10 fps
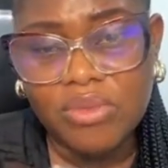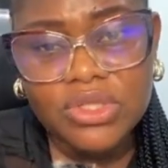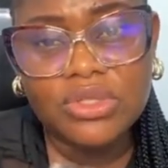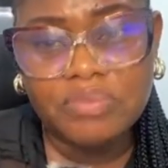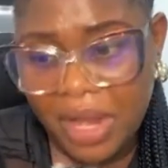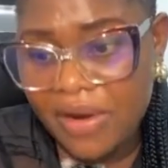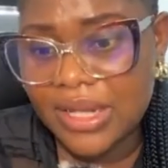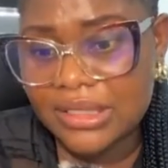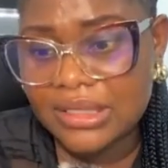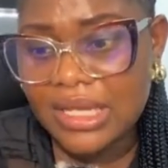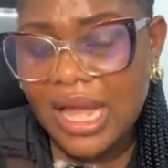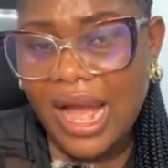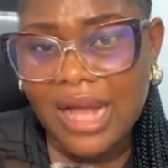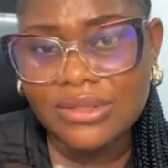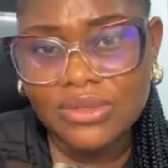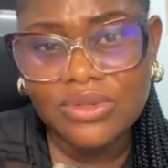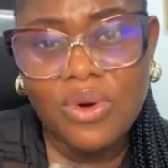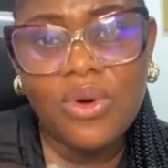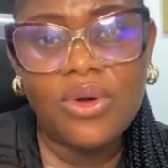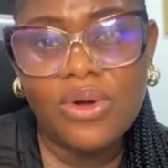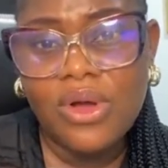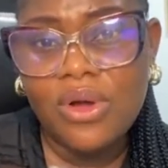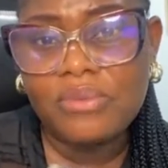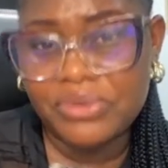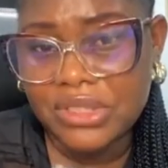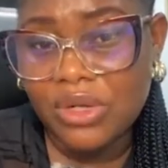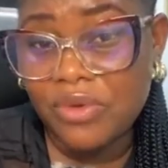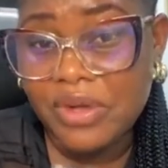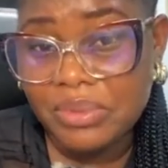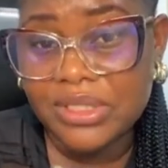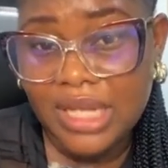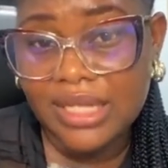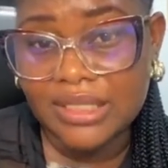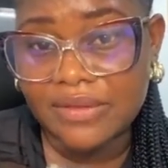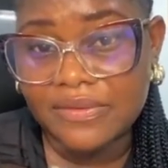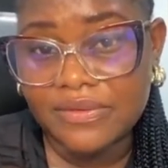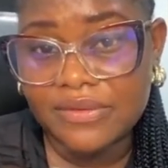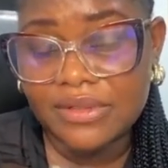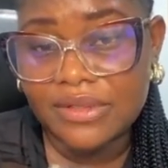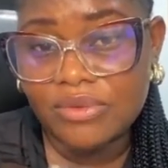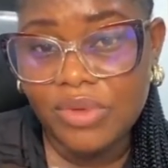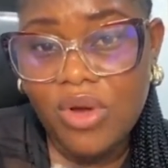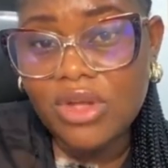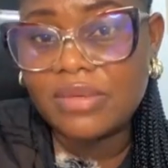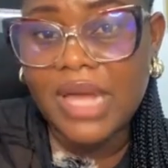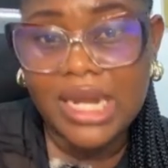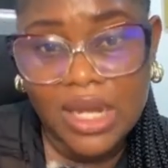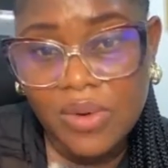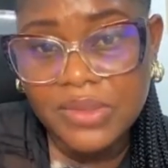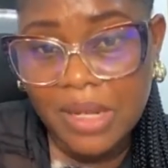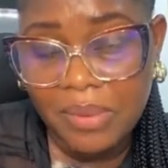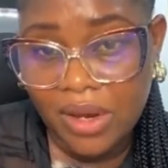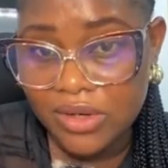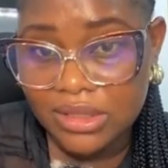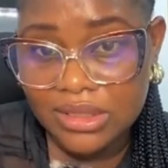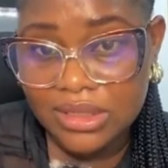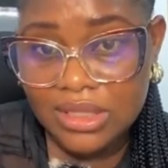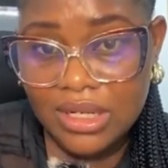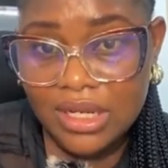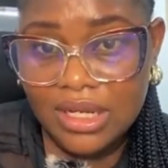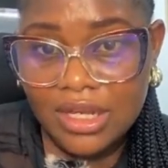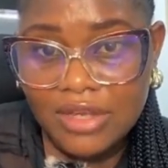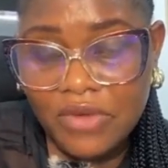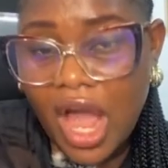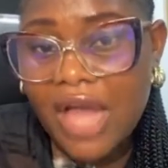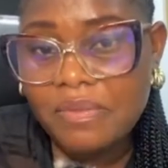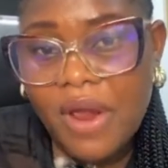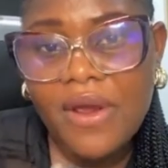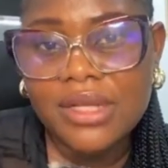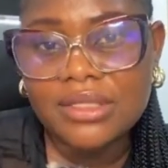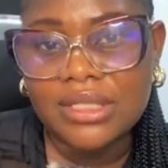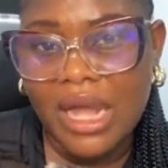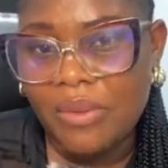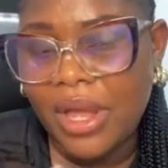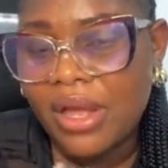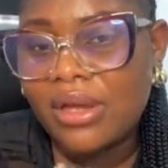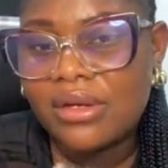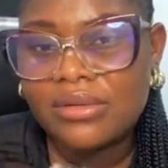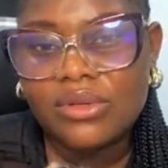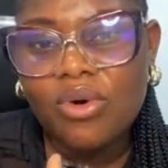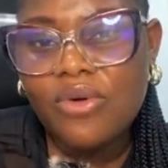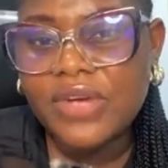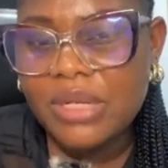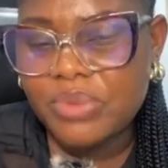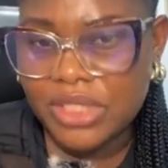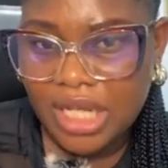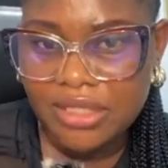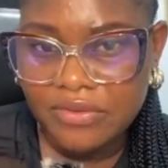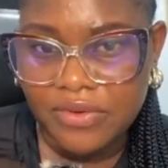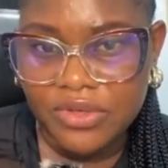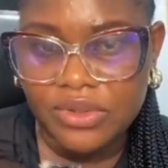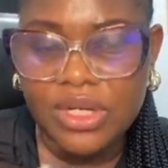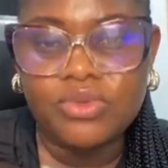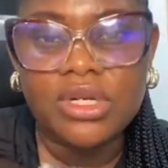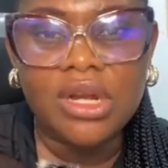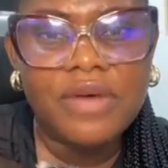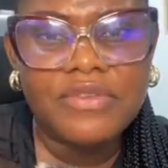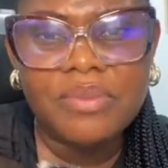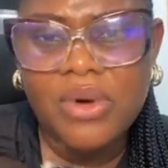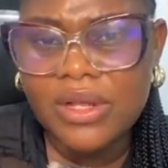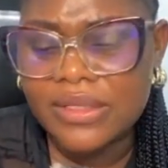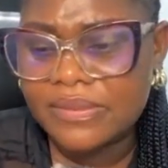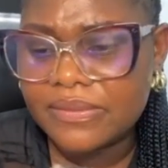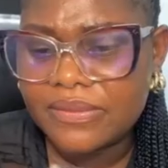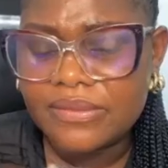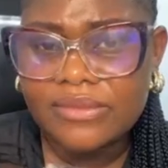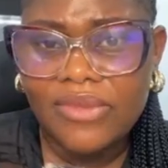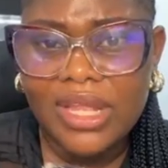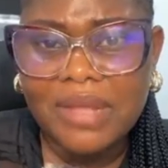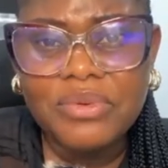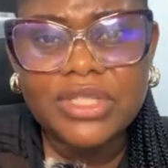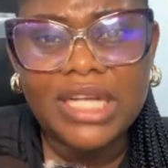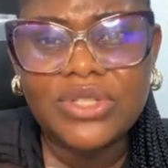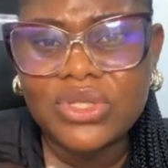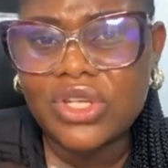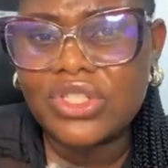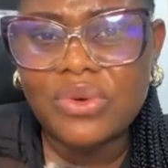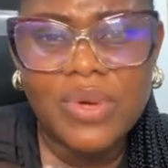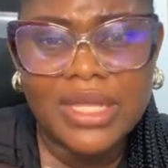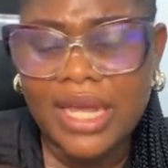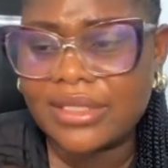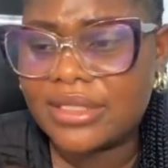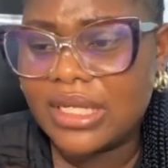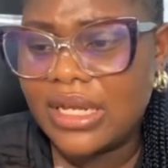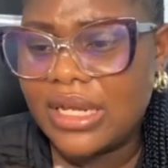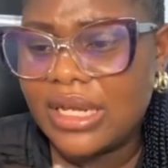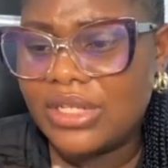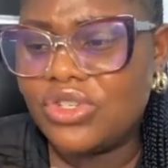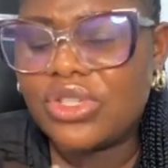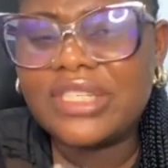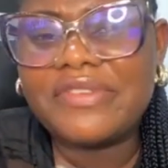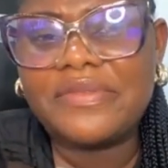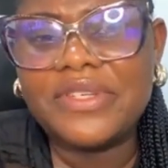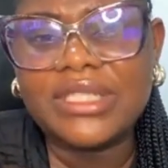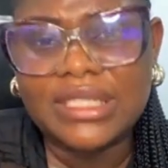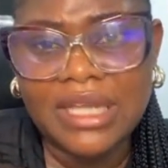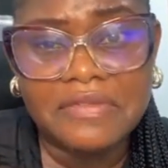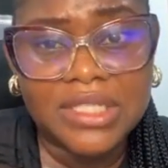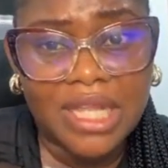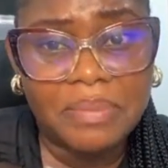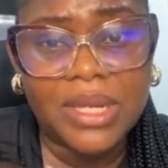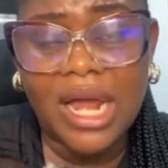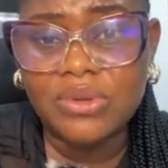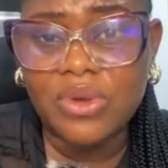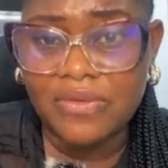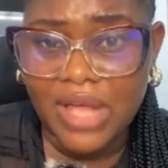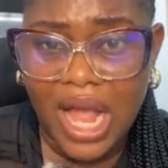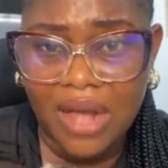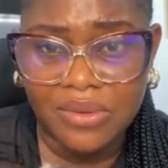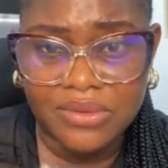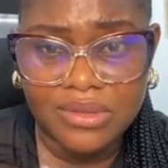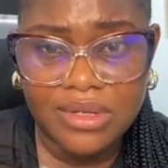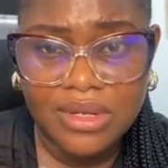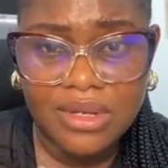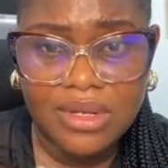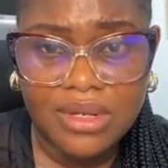Most parents are so overprotective. We call them helicopter parent. If you had parents that were overly protective of you, they would love you, but they protect you in such a way that you don't even feel safe stepping out of the house.